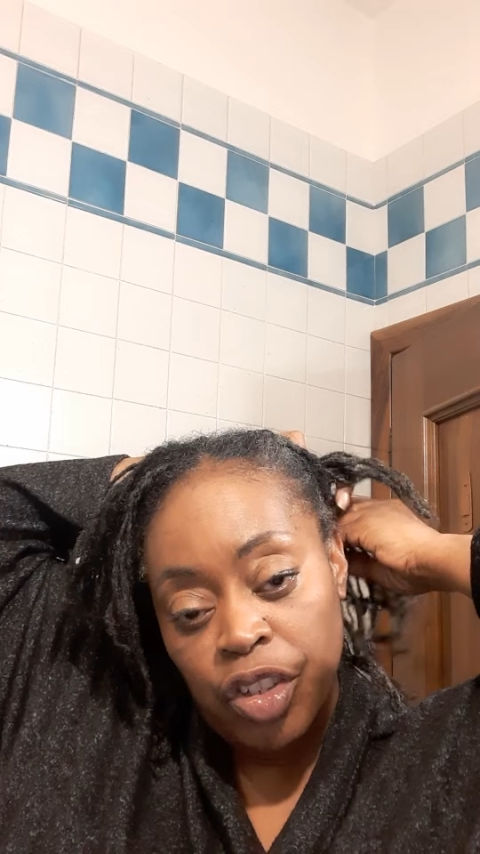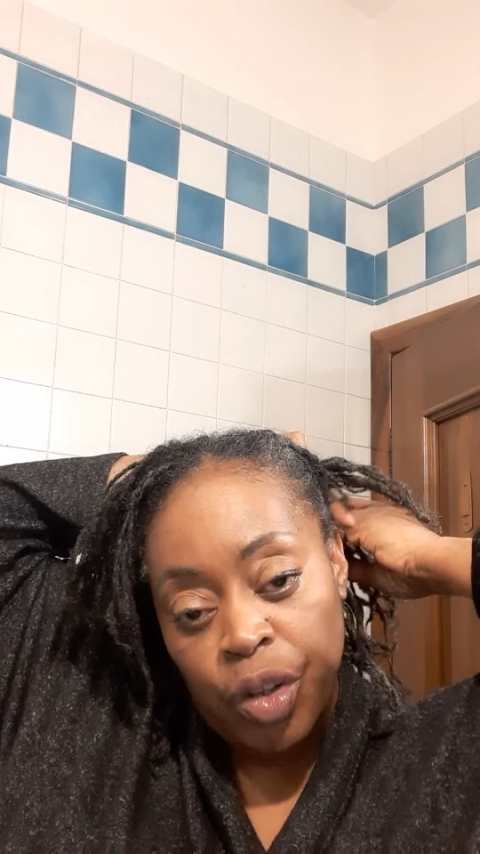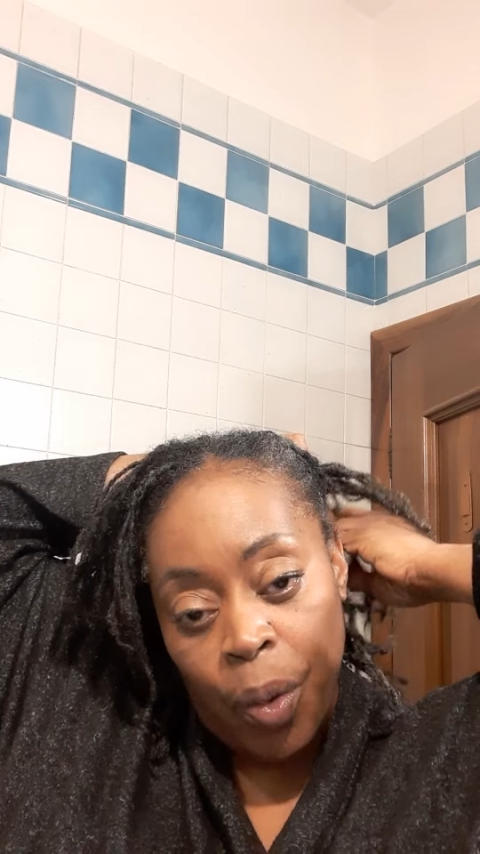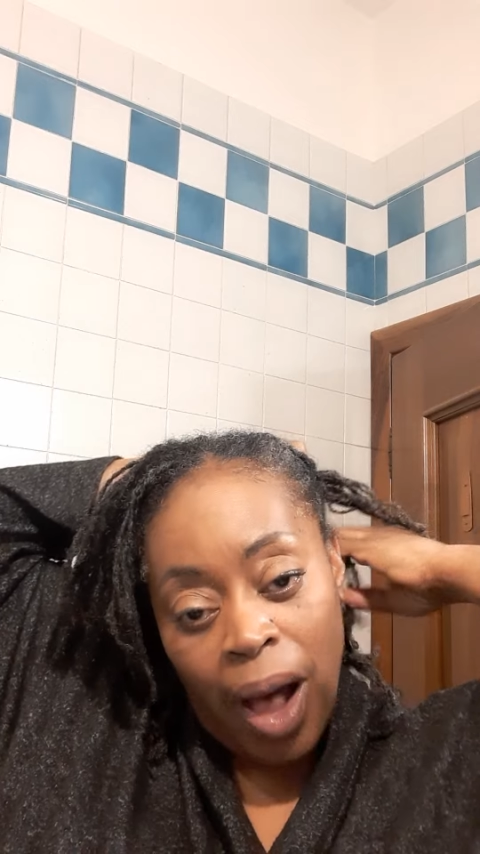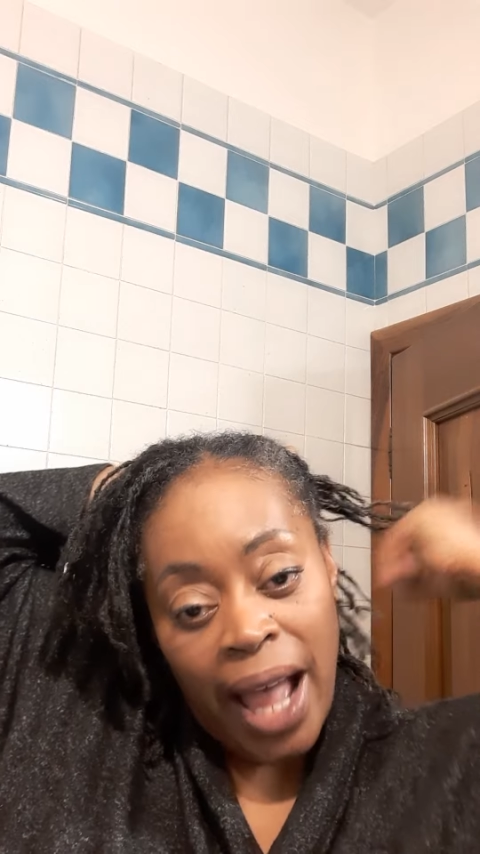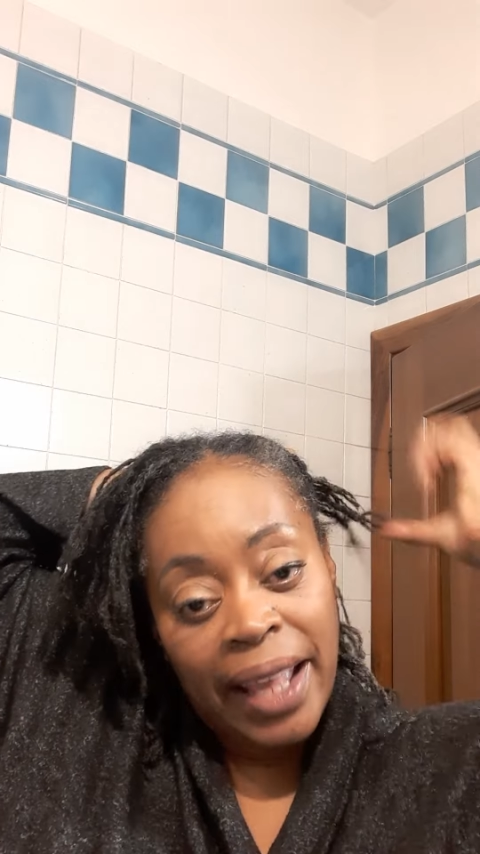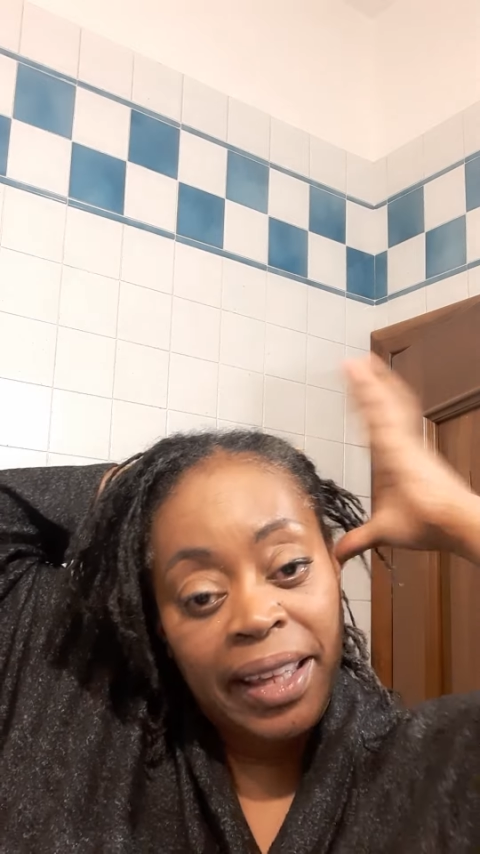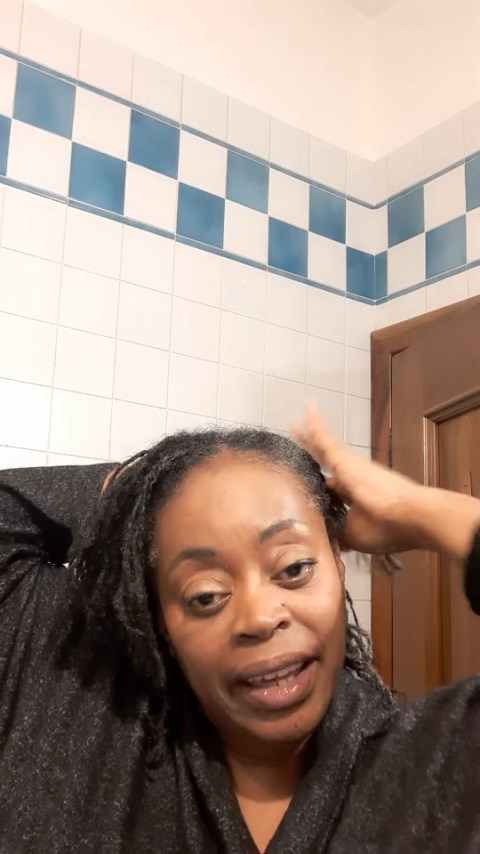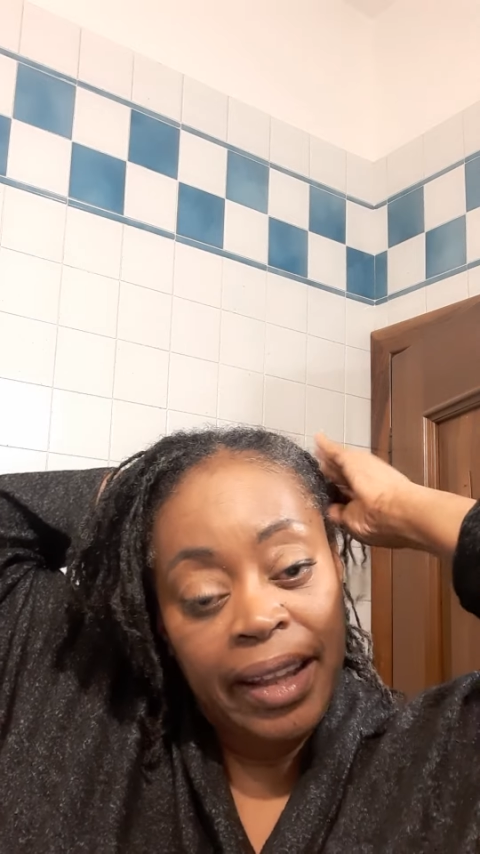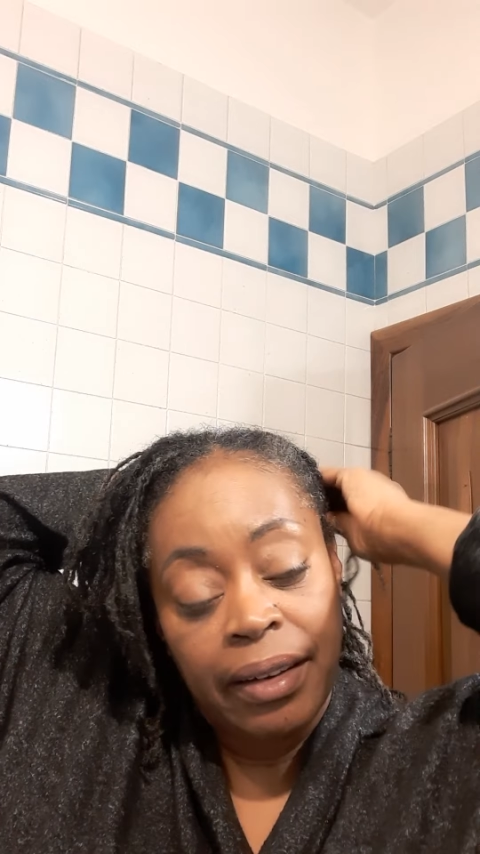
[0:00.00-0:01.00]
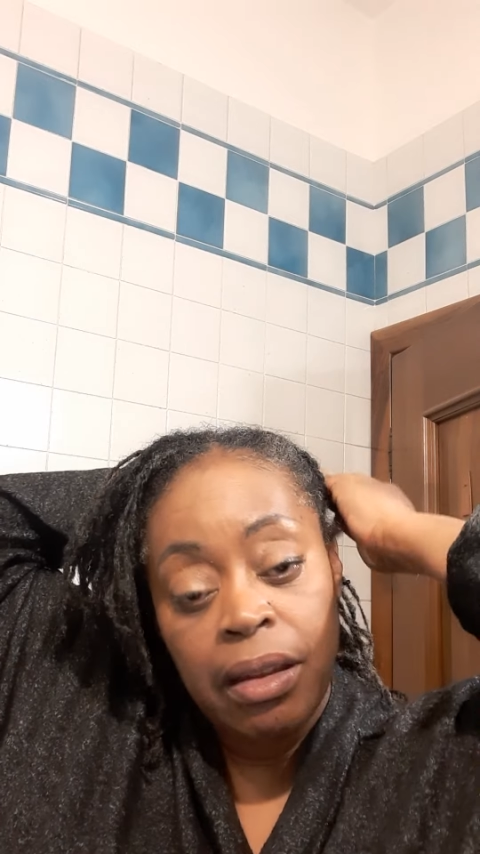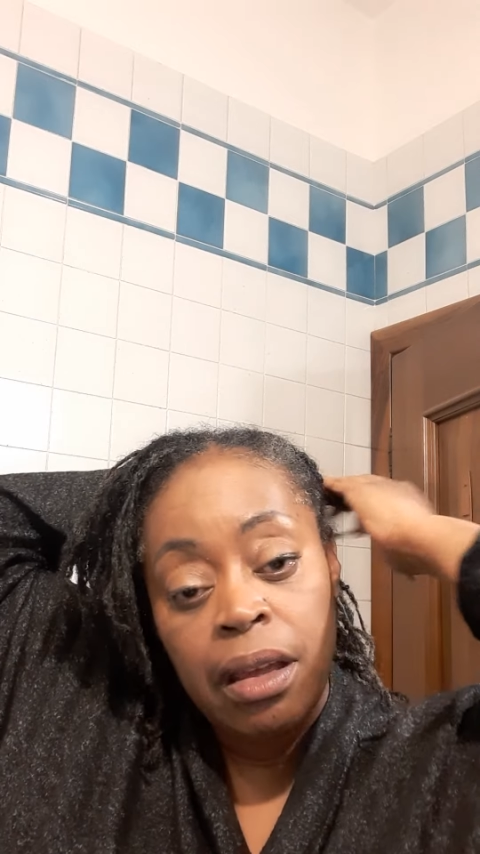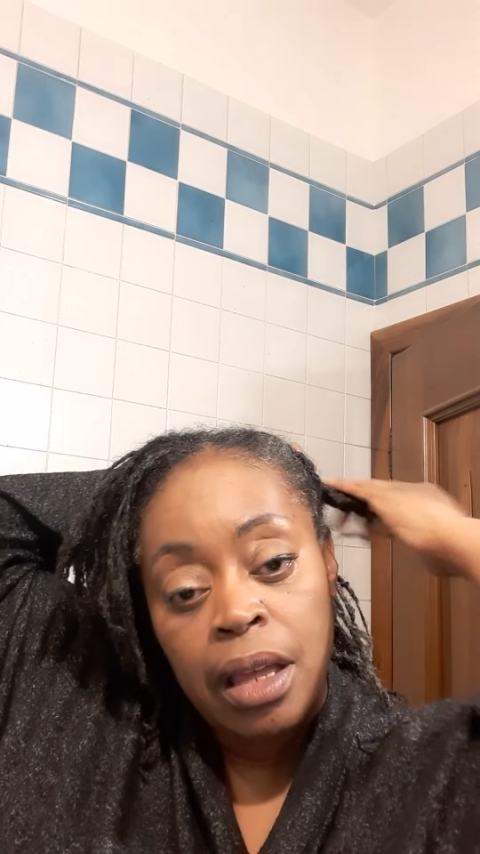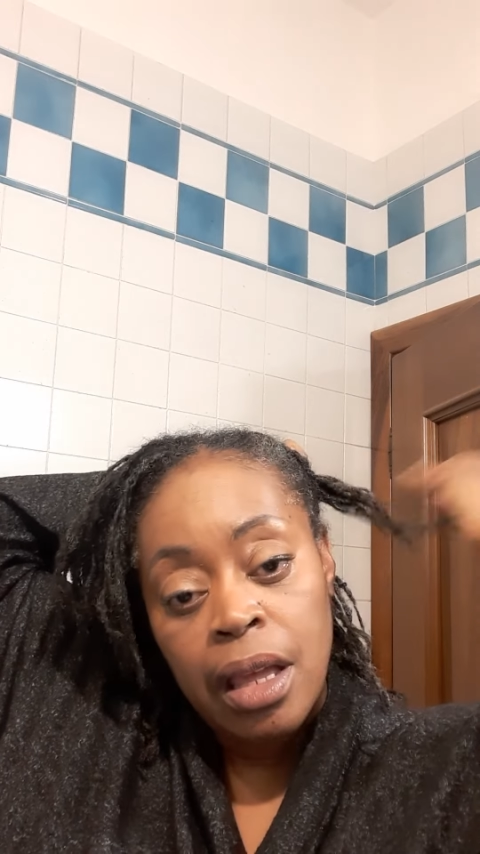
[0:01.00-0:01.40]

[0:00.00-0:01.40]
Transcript: so I can